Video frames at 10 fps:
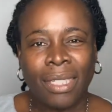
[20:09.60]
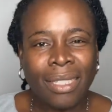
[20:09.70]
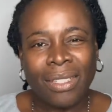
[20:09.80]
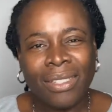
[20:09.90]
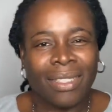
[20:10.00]

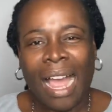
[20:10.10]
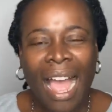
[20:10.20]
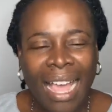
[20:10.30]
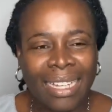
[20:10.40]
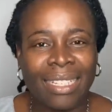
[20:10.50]
Jesus
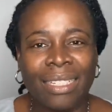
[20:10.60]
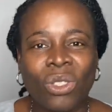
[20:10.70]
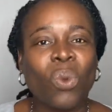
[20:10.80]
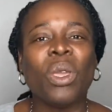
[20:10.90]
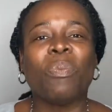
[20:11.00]
died.
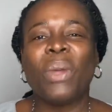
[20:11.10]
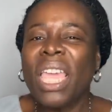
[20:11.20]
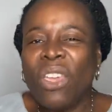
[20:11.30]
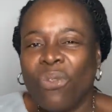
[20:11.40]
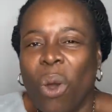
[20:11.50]
So we
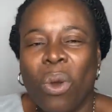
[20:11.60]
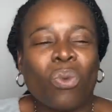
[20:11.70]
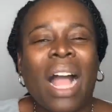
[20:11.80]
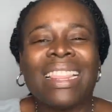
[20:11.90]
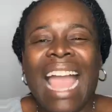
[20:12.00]
pay it
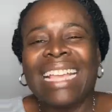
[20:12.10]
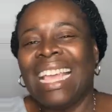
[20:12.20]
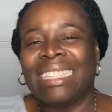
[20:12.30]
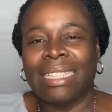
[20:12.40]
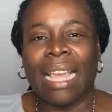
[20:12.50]
forward while they are
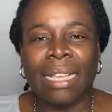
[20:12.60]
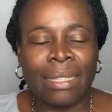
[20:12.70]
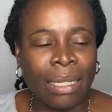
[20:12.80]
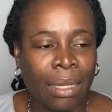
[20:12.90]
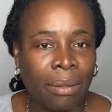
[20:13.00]
yet in
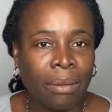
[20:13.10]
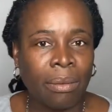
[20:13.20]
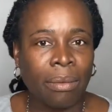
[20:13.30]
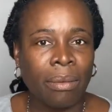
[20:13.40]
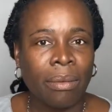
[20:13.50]
their sin.
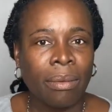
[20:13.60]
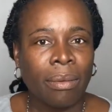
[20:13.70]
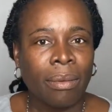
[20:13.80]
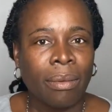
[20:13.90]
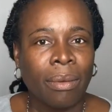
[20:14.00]

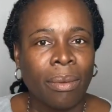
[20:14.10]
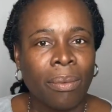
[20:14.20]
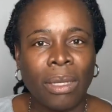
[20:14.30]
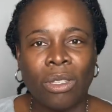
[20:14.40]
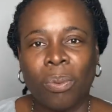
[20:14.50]

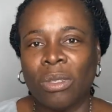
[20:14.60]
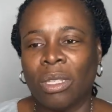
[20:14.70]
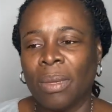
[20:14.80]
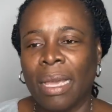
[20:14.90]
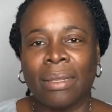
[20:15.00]
We are
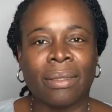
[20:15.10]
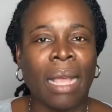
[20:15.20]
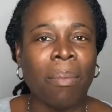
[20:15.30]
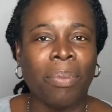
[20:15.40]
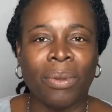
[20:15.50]
supposed to be
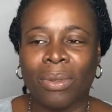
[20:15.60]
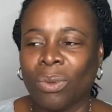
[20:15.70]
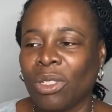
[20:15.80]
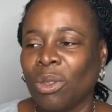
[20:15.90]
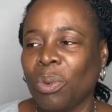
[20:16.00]

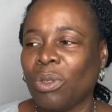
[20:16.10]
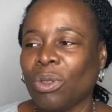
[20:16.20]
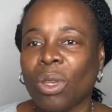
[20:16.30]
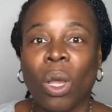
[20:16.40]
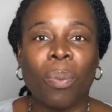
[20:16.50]
examples. We are
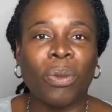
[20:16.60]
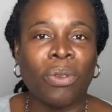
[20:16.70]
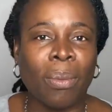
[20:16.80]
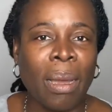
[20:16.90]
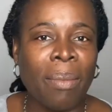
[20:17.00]
supposed to
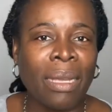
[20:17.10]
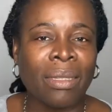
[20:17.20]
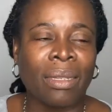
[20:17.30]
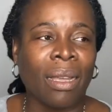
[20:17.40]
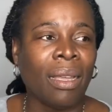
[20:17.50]
copy from our
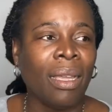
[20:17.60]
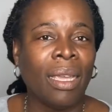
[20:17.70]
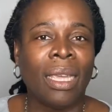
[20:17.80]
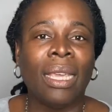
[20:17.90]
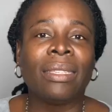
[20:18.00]
master.
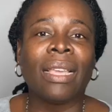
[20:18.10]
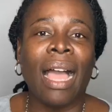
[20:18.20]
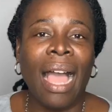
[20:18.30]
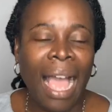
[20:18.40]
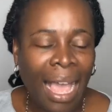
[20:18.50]
He is
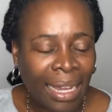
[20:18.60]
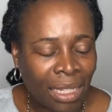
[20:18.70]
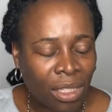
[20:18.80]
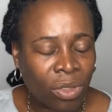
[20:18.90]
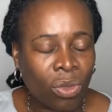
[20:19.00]

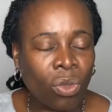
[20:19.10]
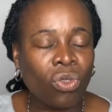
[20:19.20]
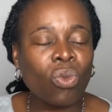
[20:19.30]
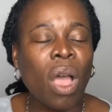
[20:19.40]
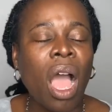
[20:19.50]
kind to
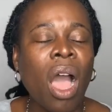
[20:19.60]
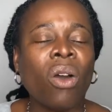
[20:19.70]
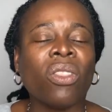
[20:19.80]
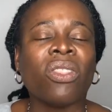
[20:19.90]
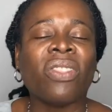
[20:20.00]
those who are
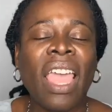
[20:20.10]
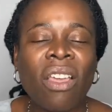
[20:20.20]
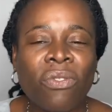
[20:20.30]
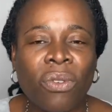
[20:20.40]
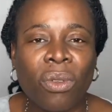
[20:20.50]

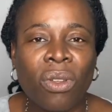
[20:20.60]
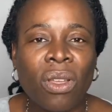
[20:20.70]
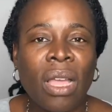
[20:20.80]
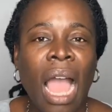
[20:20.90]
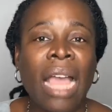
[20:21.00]
unthankful
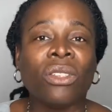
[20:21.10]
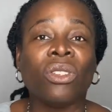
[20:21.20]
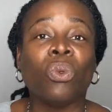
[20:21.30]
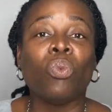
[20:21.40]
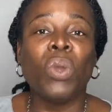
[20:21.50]

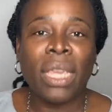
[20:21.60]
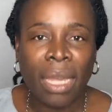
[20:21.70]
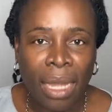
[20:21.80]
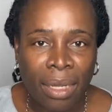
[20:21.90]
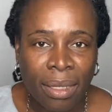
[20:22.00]
and to the
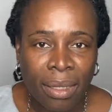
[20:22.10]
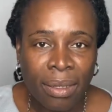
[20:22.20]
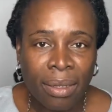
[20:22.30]
wicked.